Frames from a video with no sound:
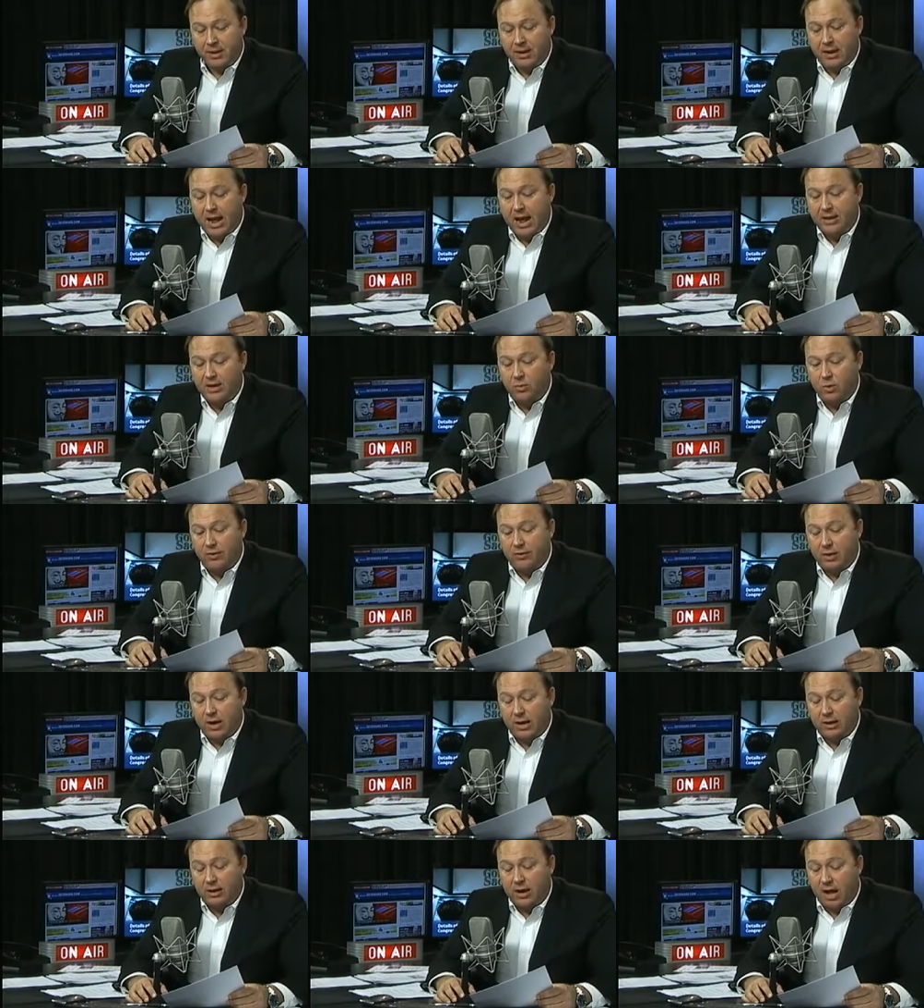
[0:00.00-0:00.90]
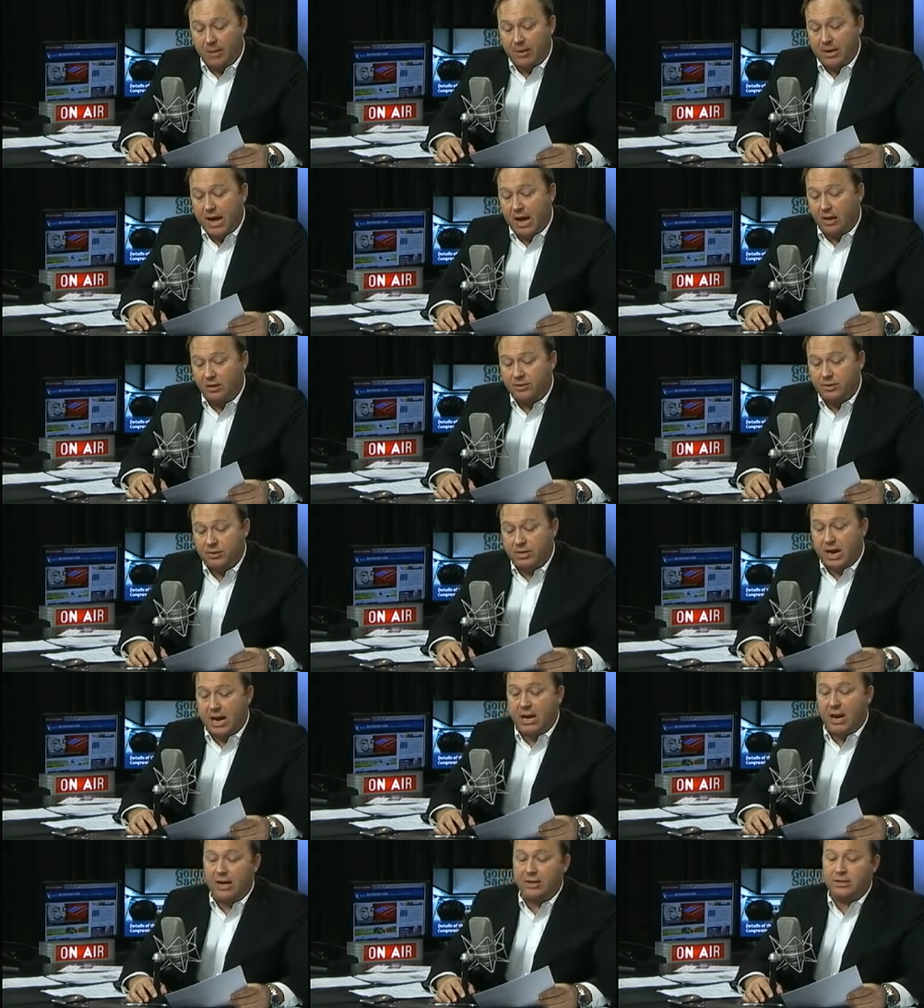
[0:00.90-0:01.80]
An AccuWeather.com analysis
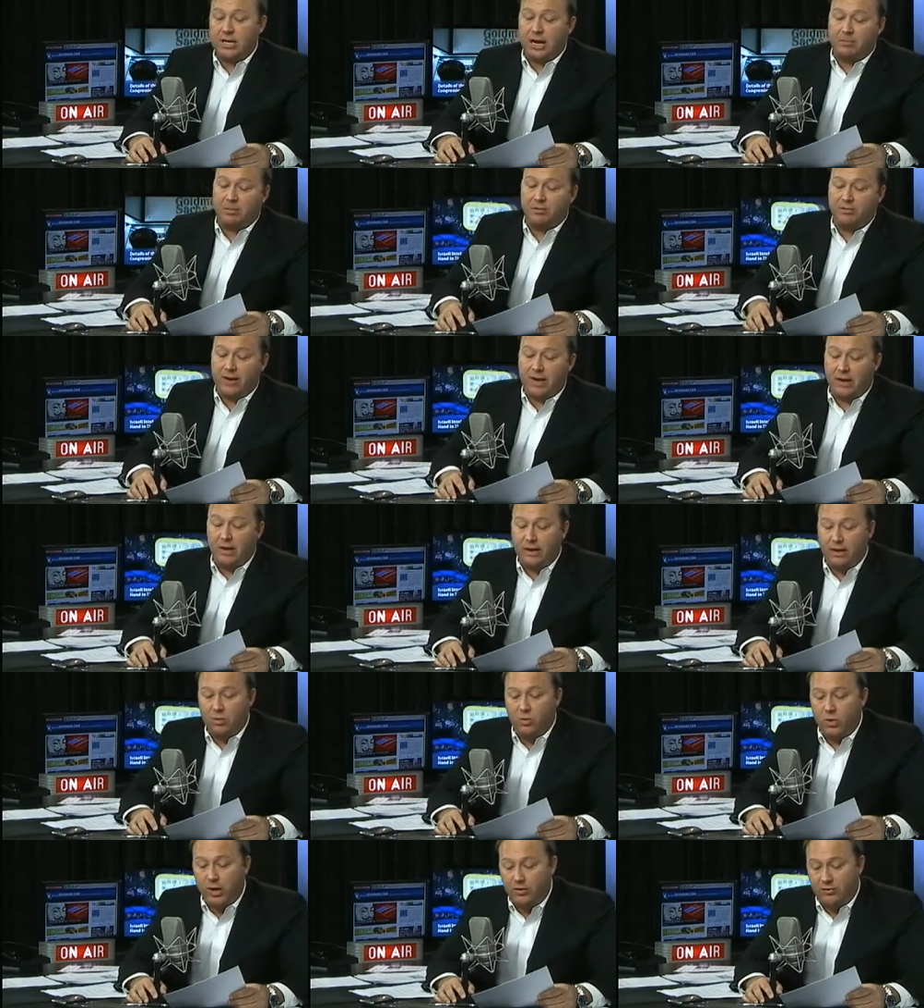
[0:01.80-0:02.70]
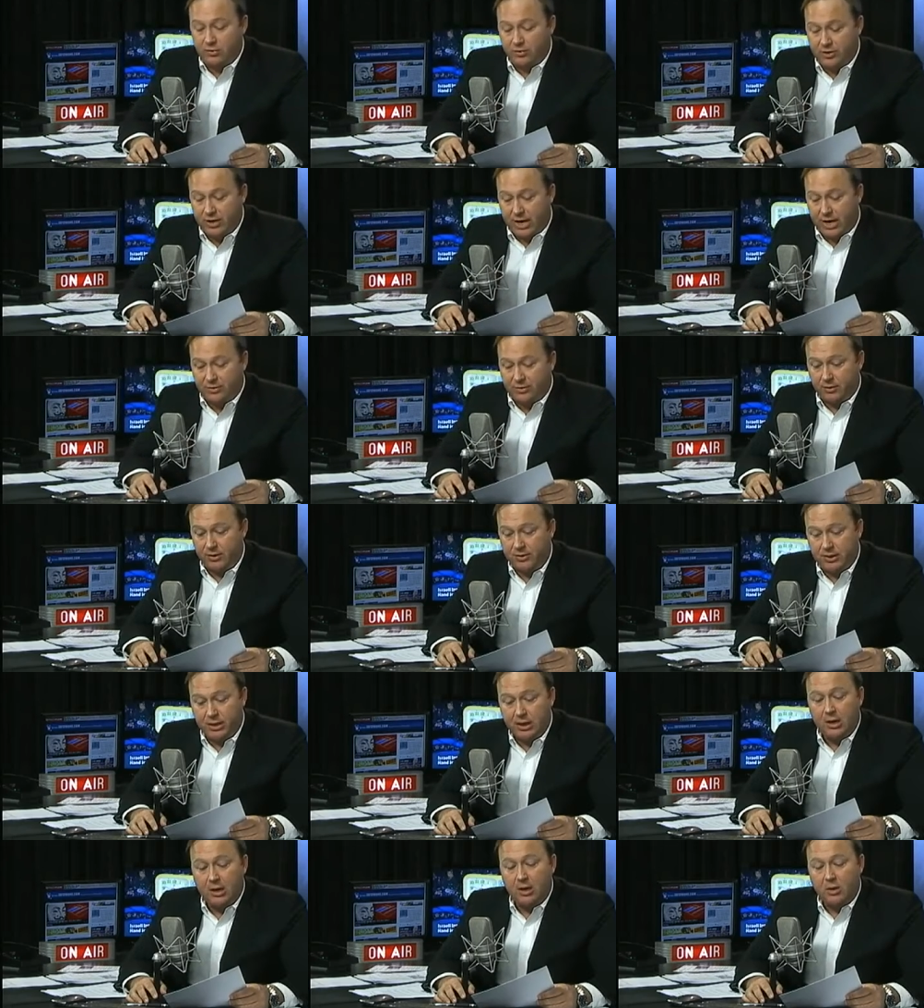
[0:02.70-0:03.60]
highlights how prevailing wind
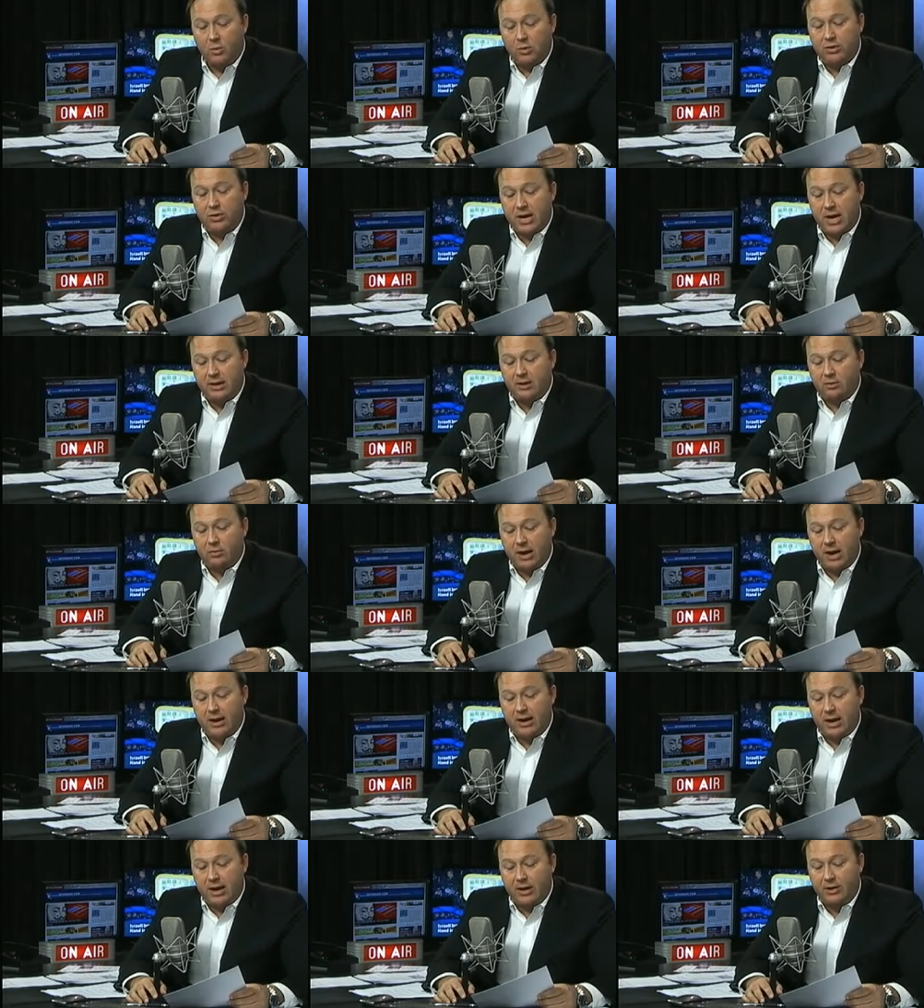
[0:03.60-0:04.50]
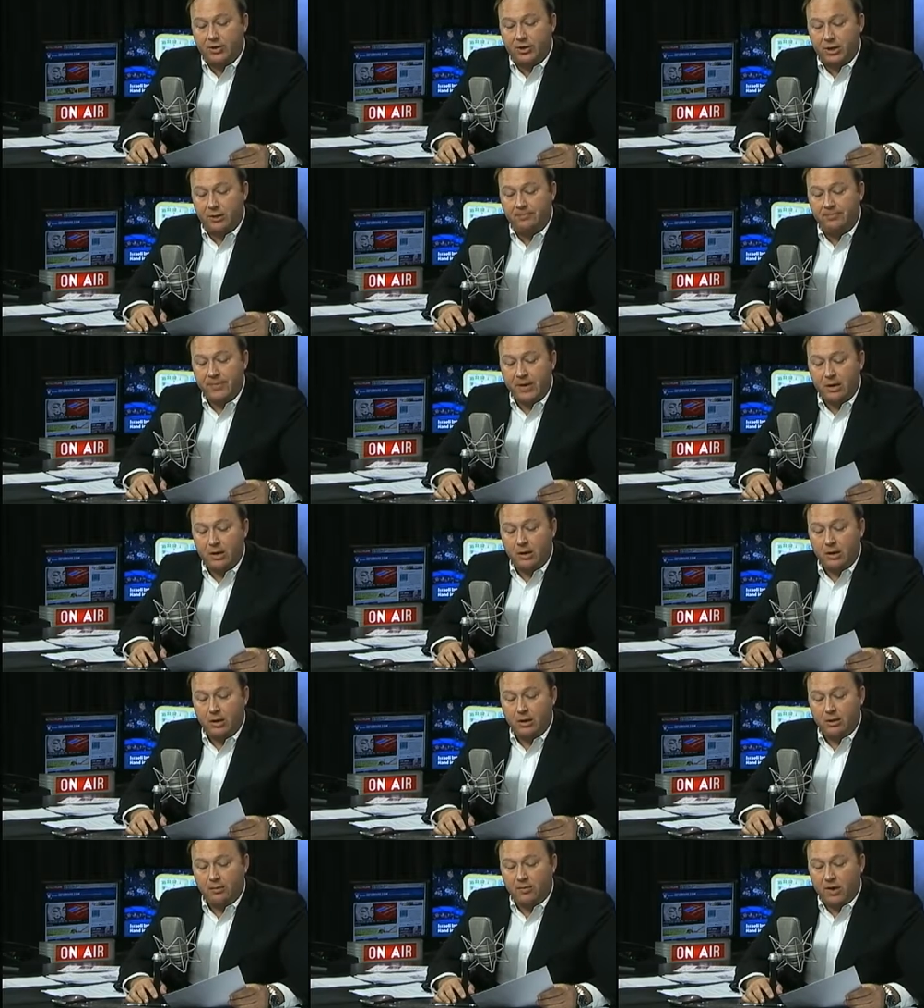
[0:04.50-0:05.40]
trajectories would take the radiation
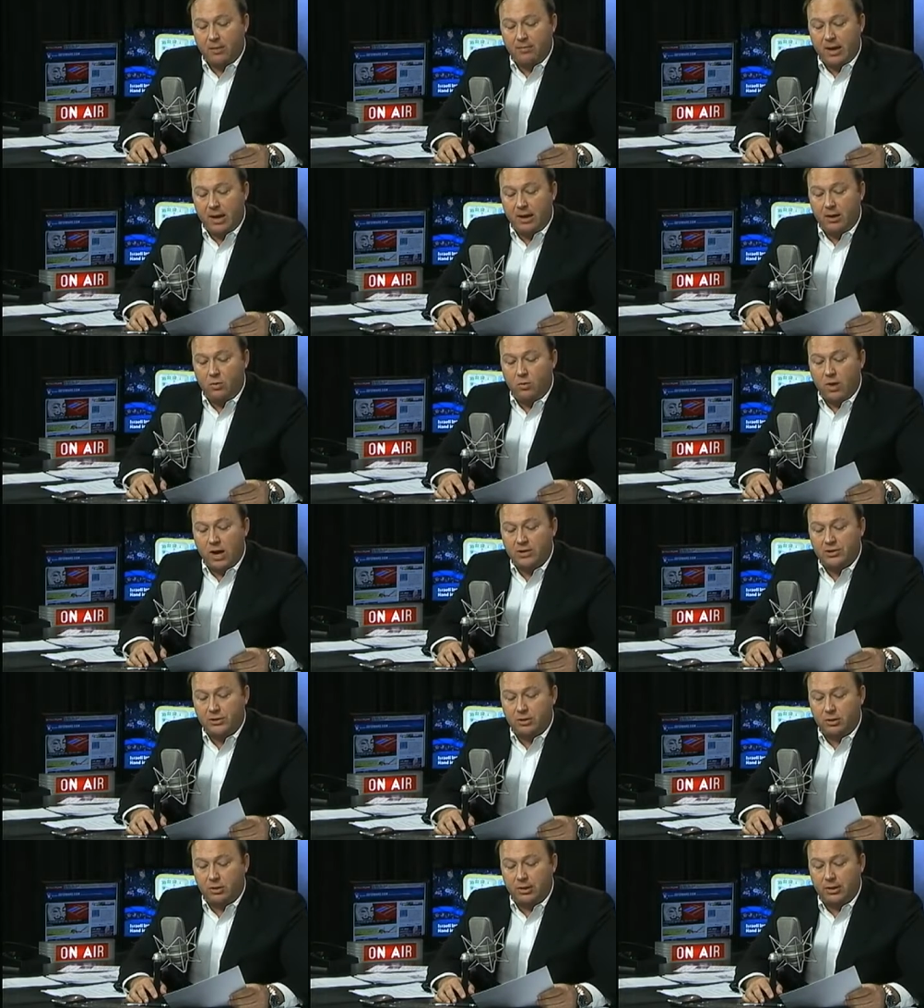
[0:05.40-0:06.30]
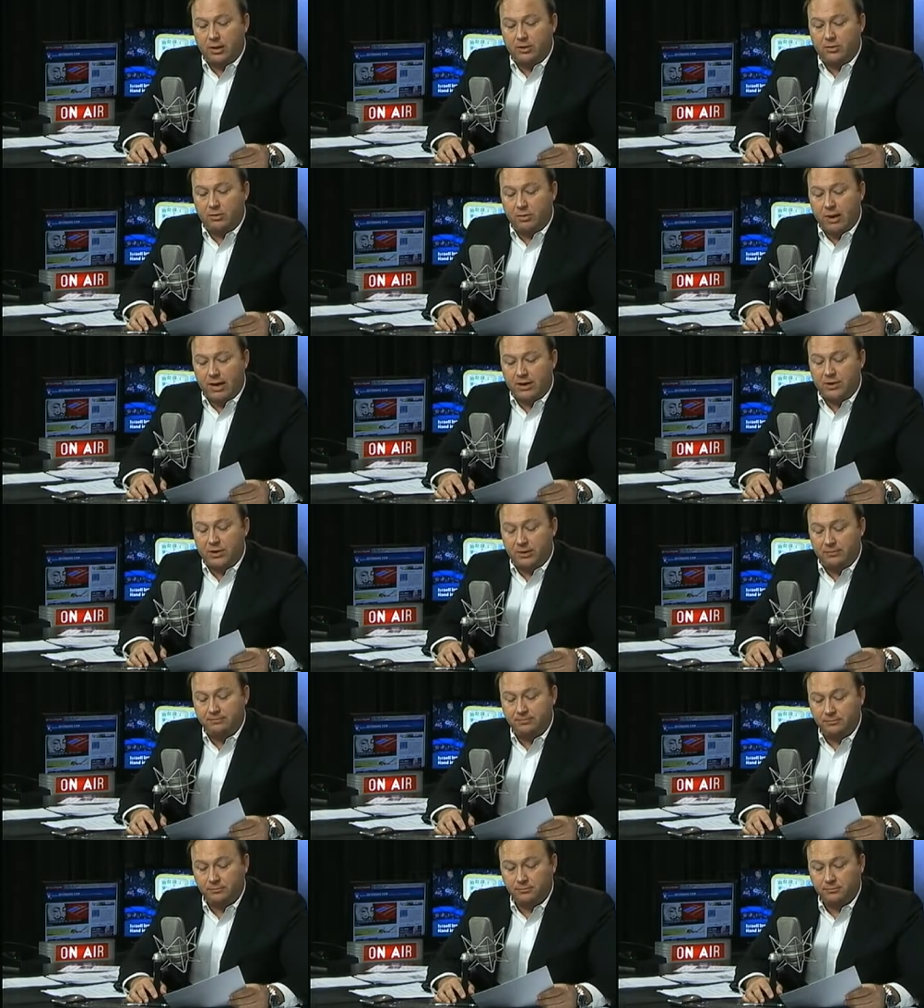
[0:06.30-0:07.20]
from a westerly
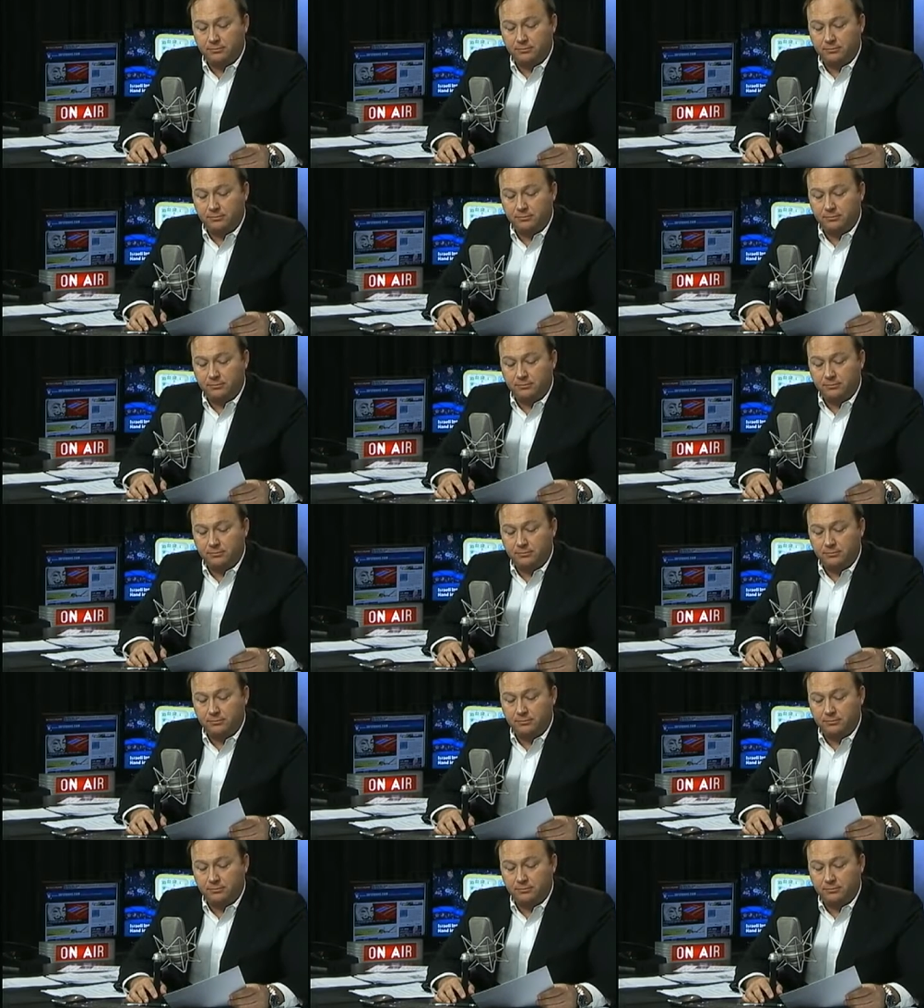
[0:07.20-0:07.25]
direction.